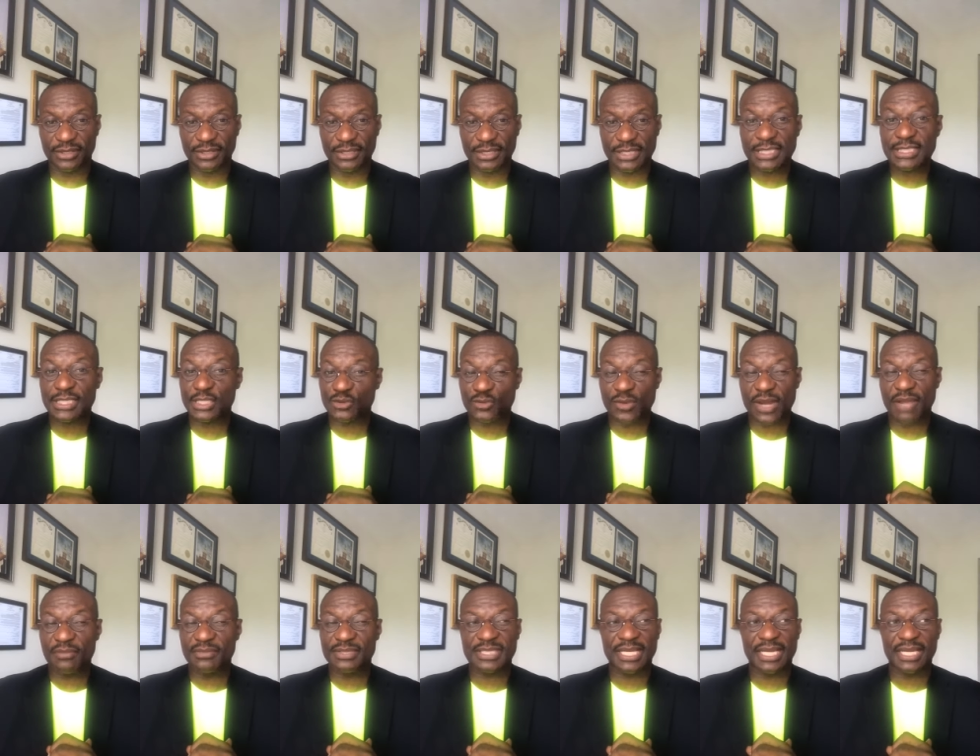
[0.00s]
This is why
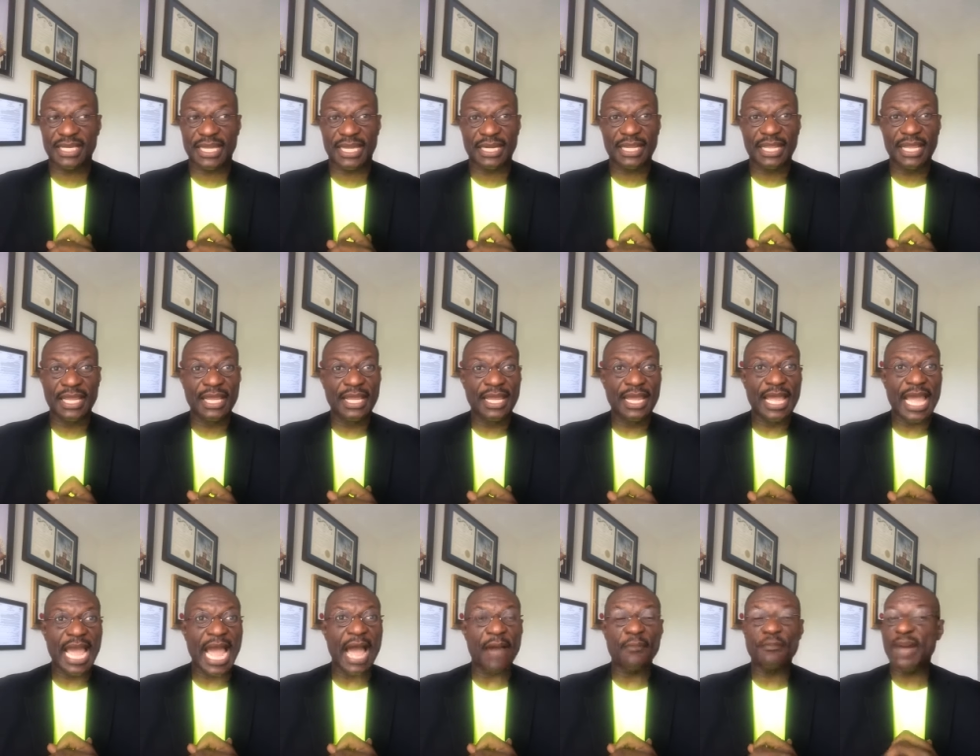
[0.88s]
I'm saying that
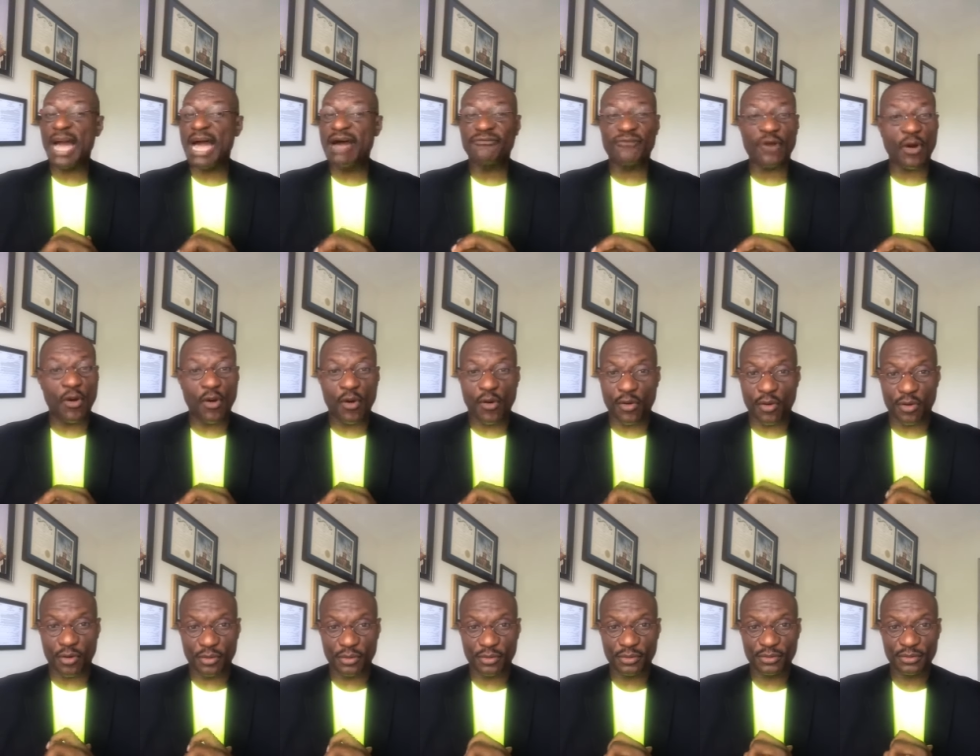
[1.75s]
above
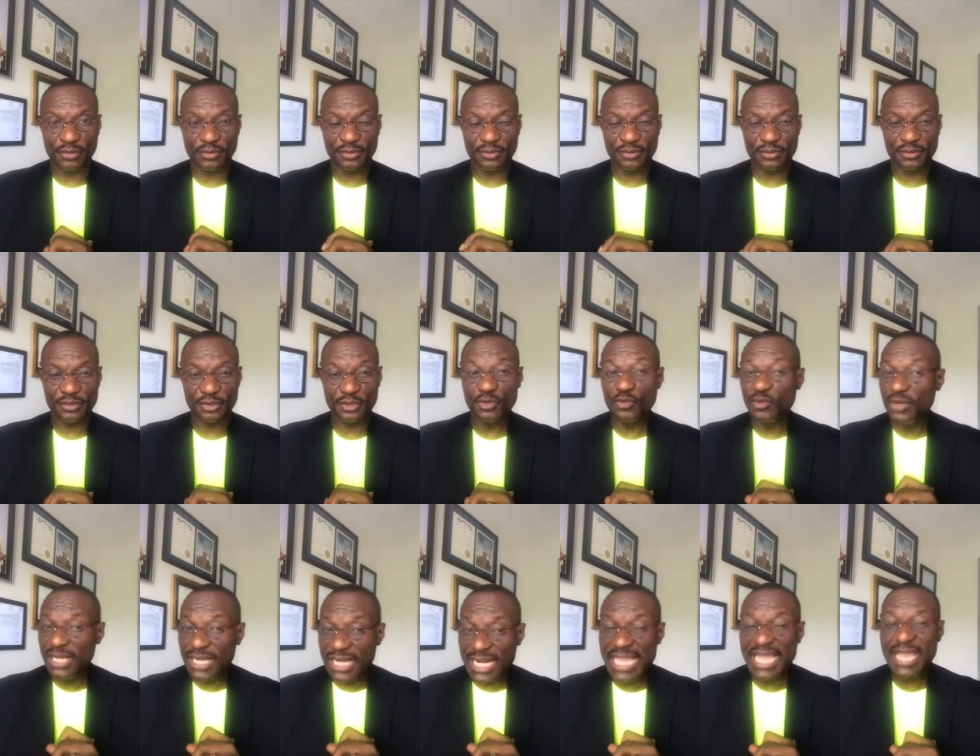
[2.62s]
all, you
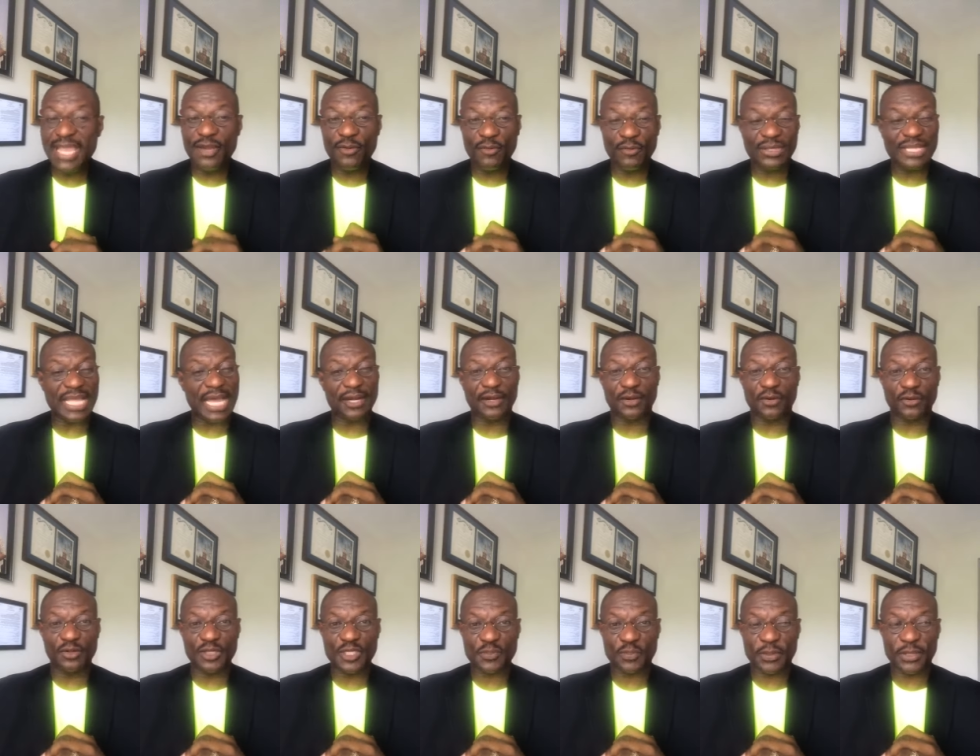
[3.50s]
need, without the
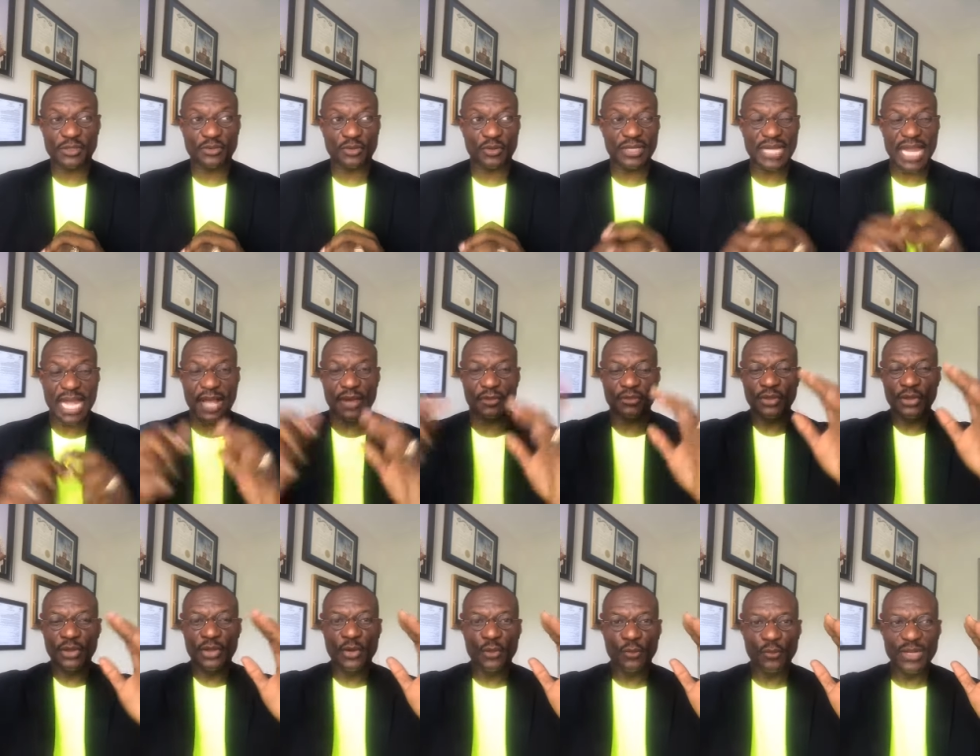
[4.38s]
Holy Spirit. So now,
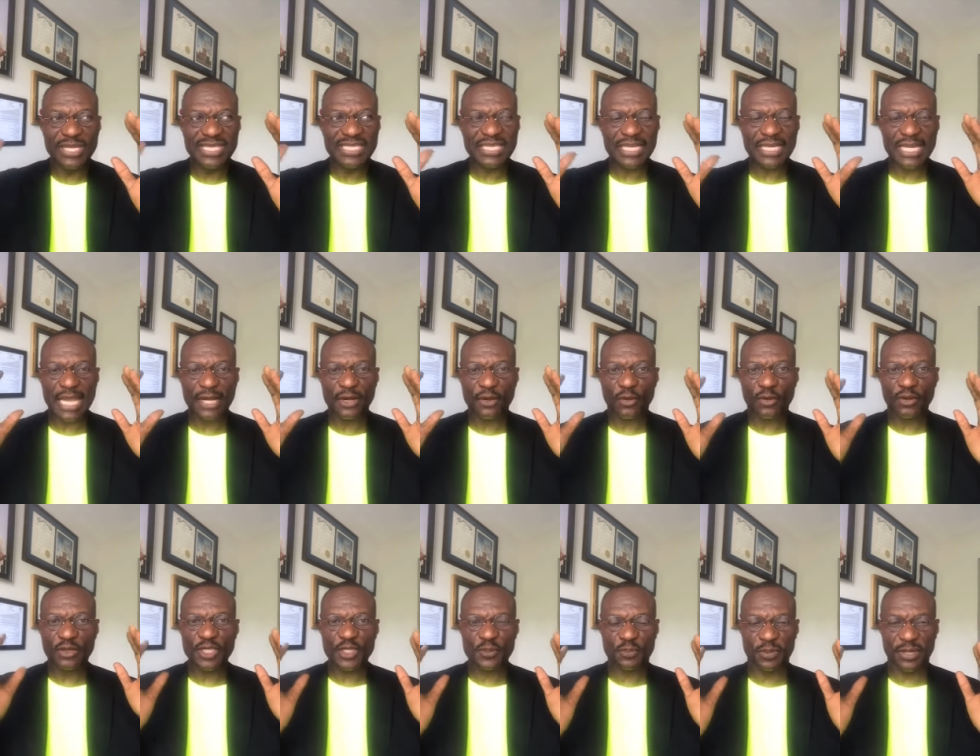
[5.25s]
we see that the
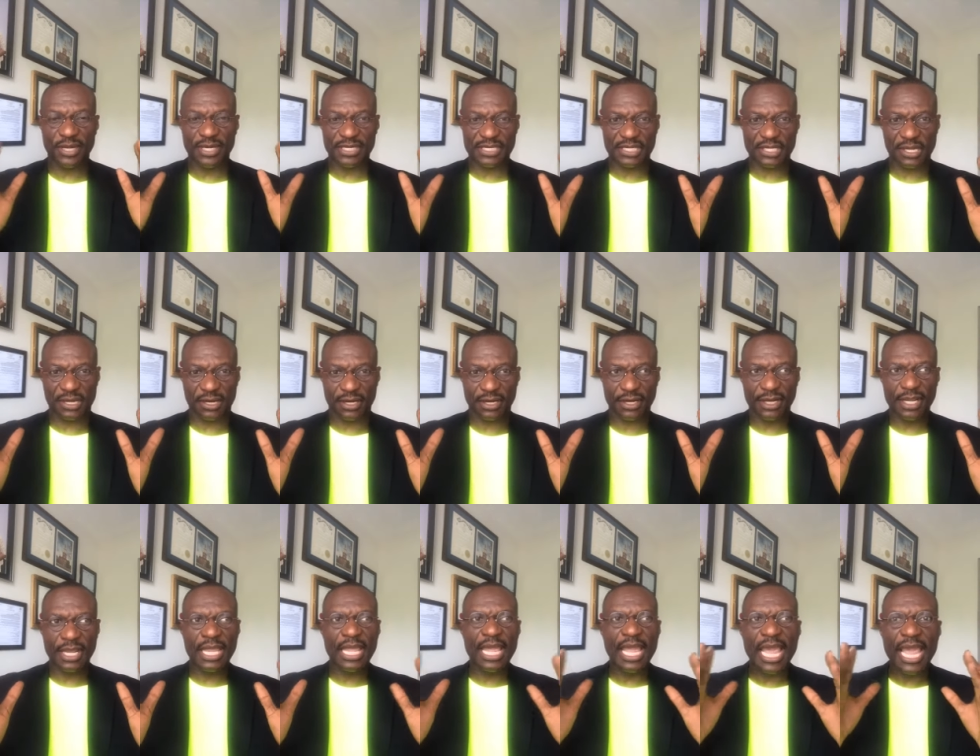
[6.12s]
Holy Spirit is here
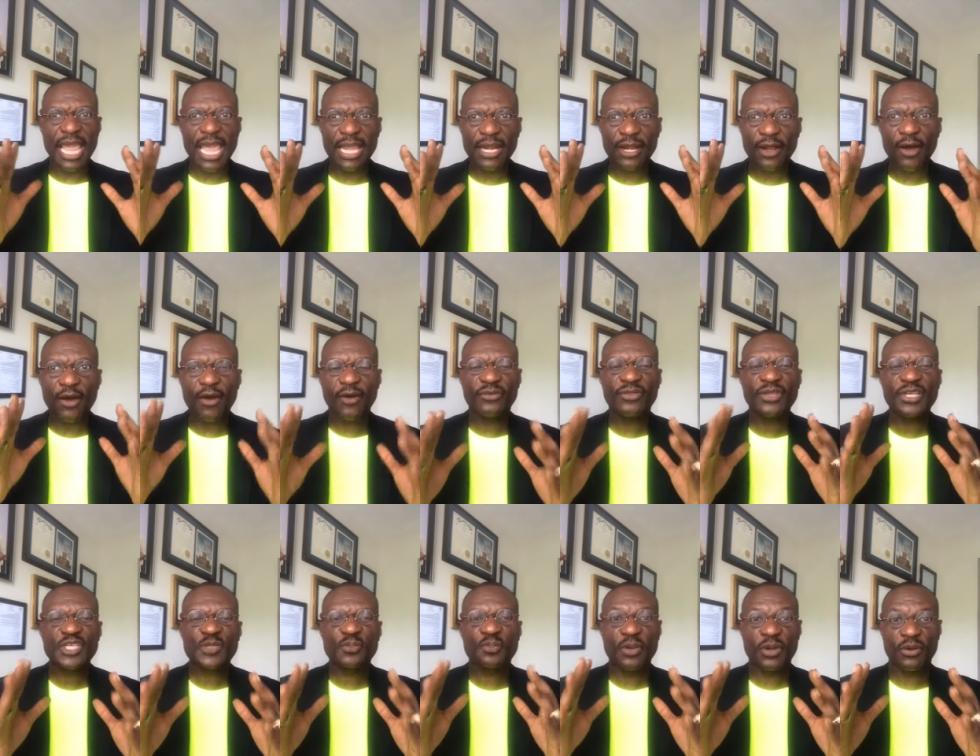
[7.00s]
and other
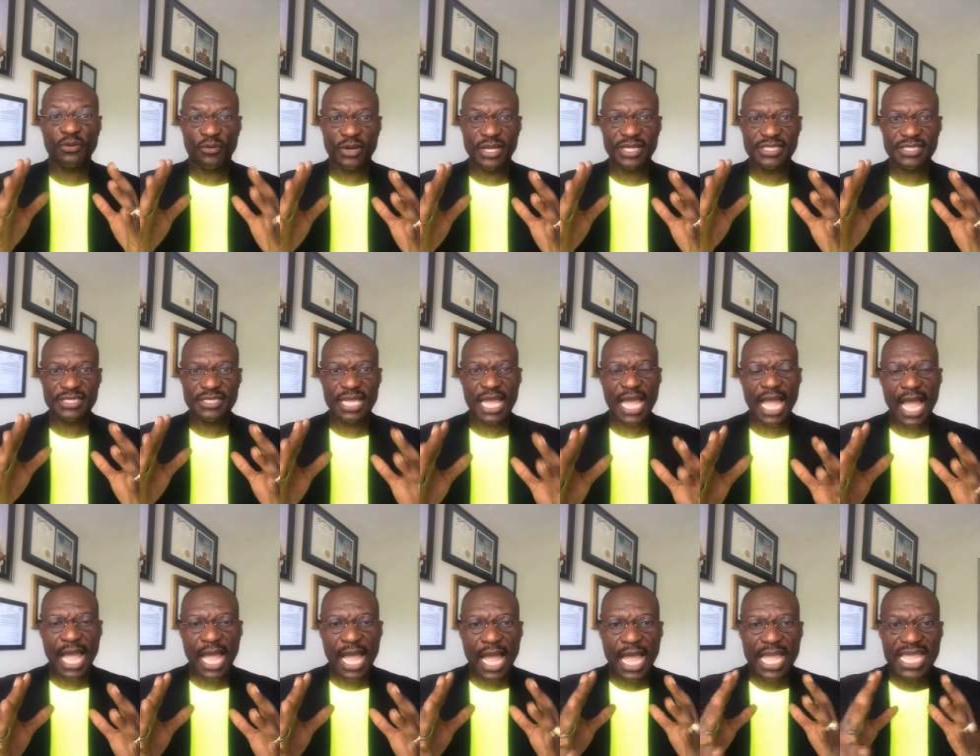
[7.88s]
spirits are